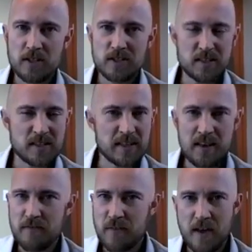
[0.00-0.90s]
just in the
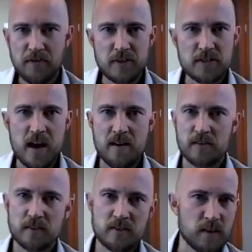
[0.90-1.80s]
event that you have
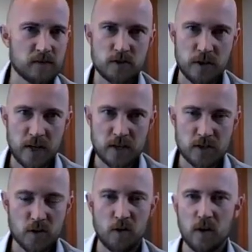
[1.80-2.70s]
a tough
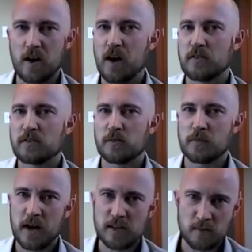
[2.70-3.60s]
stretch or a
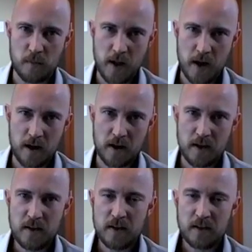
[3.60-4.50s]
surprise repair.
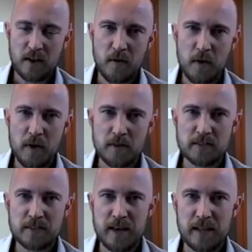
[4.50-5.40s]
We always
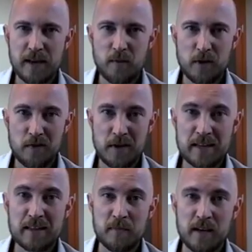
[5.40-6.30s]
say, like, when you
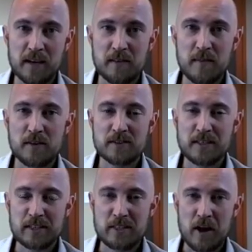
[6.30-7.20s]
need the money the most,
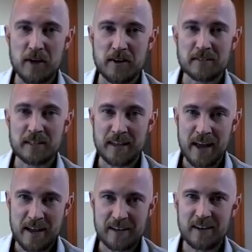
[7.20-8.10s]
it's the hardest to
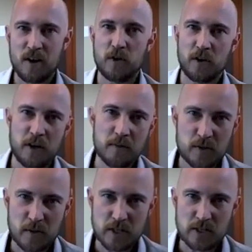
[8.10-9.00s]
get, when you're in
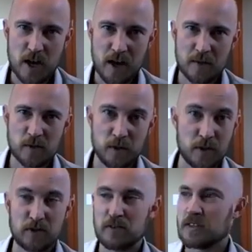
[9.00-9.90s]
between jobs, or when
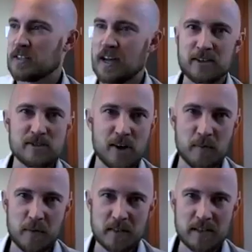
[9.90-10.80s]
you decide to start a
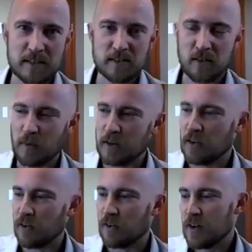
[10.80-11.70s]
business, or when
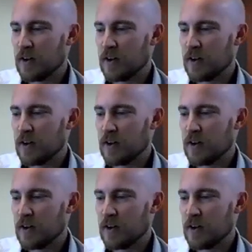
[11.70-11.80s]
you